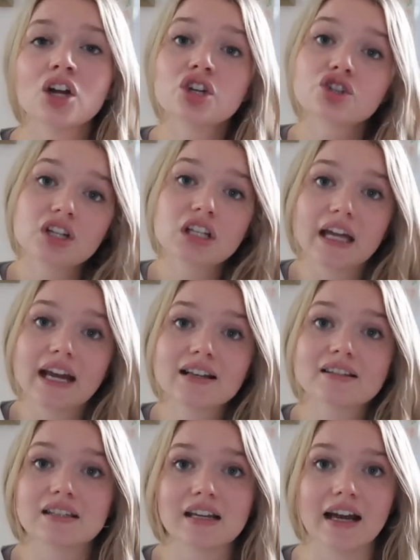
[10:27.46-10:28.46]
she
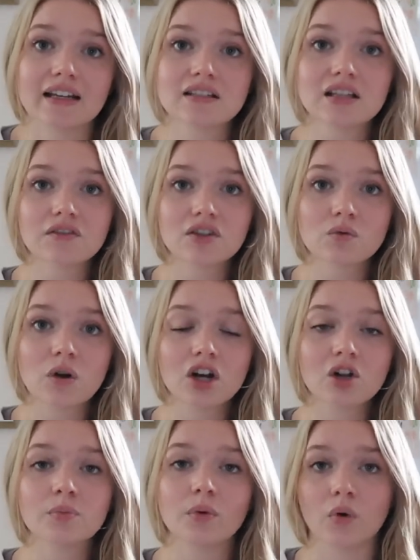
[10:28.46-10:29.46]
likes the tightness of the
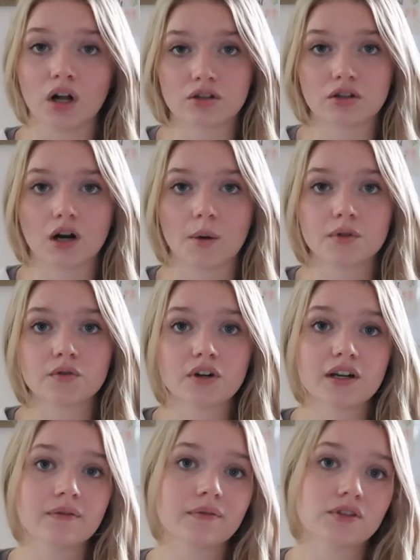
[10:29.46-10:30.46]
swaddle but wants her arms
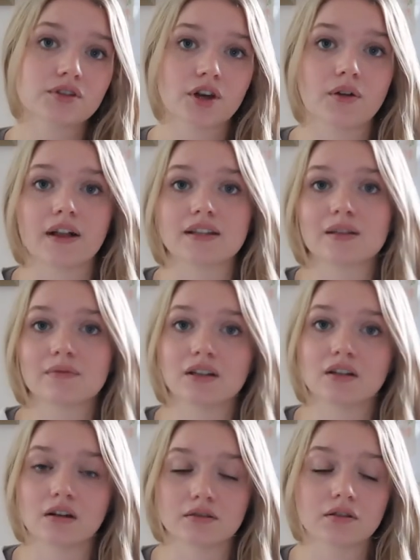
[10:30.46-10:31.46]
free. So that's
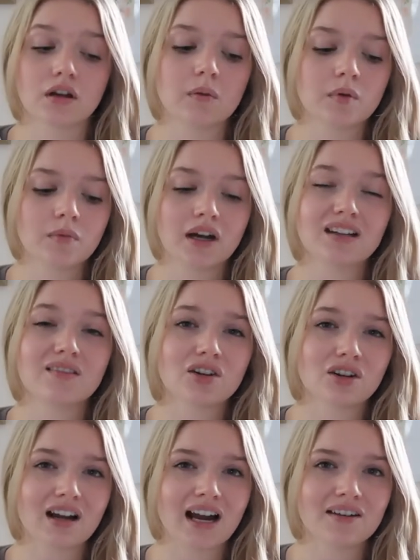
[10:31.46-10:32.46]
something to also keep in mind if
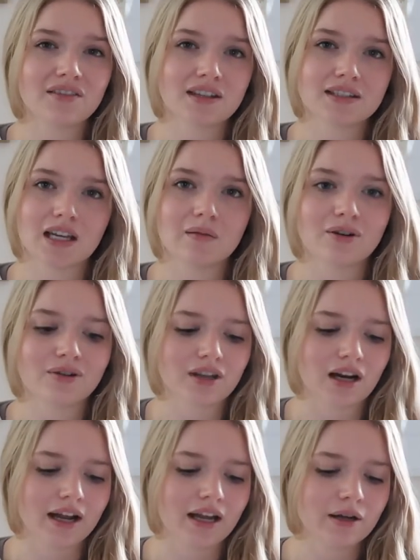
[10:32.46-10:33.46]
you're kind of in the same boat
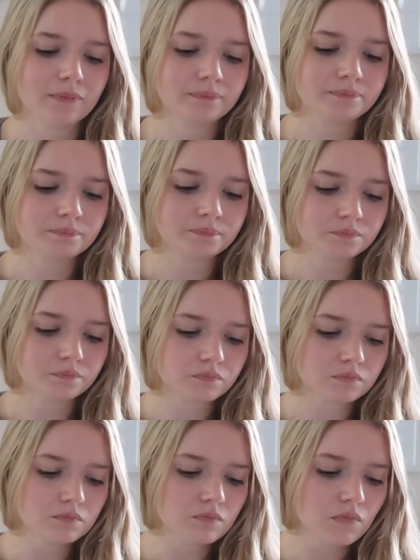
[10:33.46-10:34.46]
that I am.
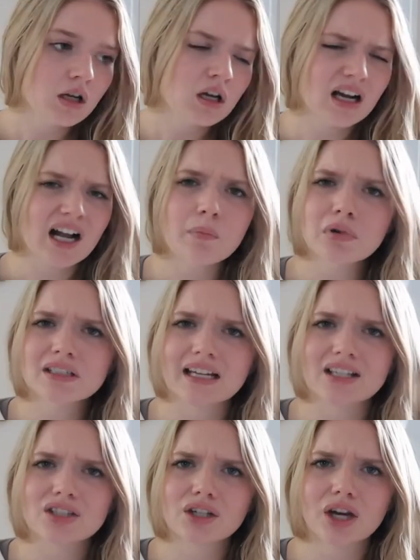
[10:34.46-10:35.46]
A couple of
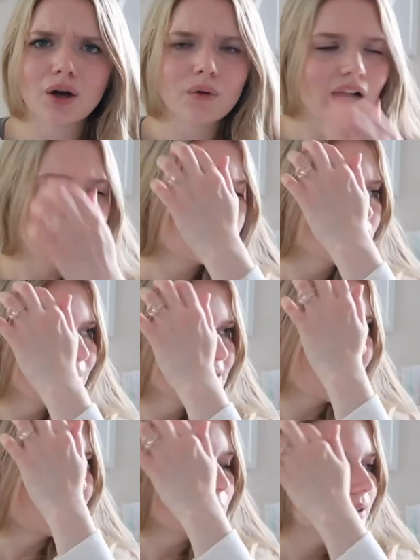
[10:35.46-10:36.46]
days ago, actually it was
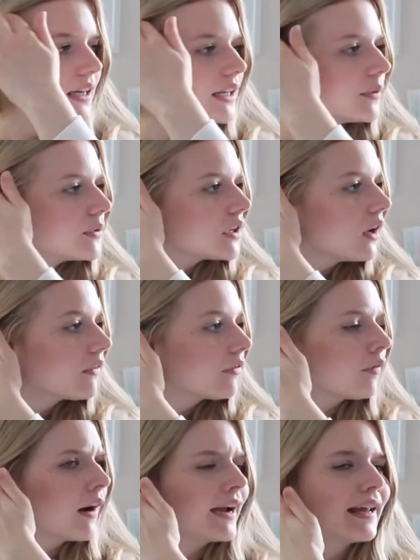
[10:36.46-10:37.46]
last weekend, it was on
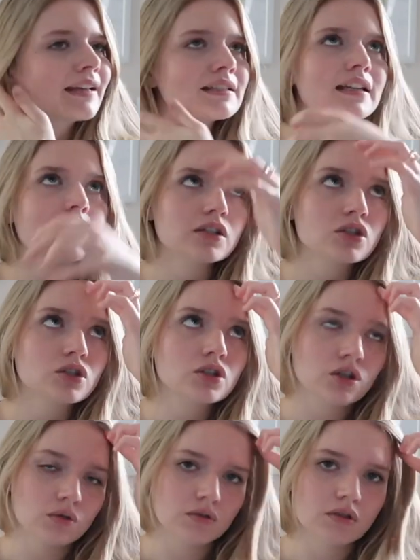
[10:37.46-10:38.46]
Friday today is
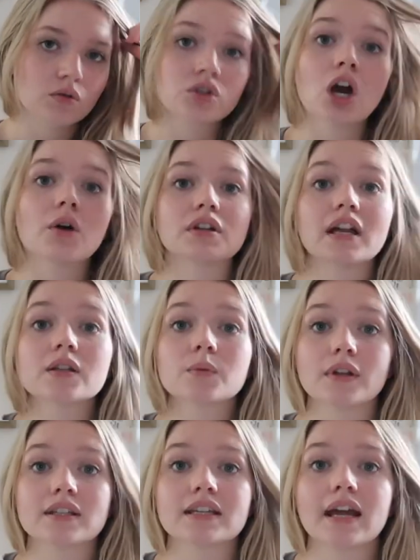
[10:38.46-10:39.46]
Tuesday, no, today is
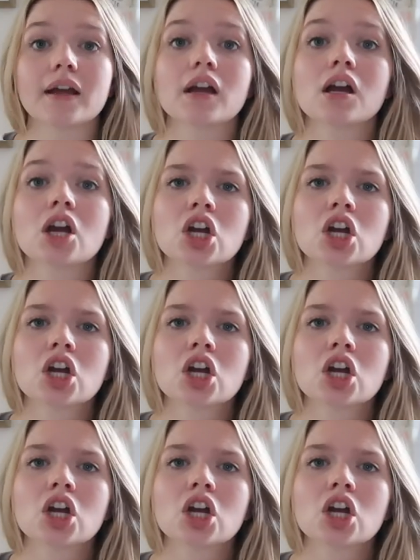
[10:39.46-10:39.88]
Wednesday.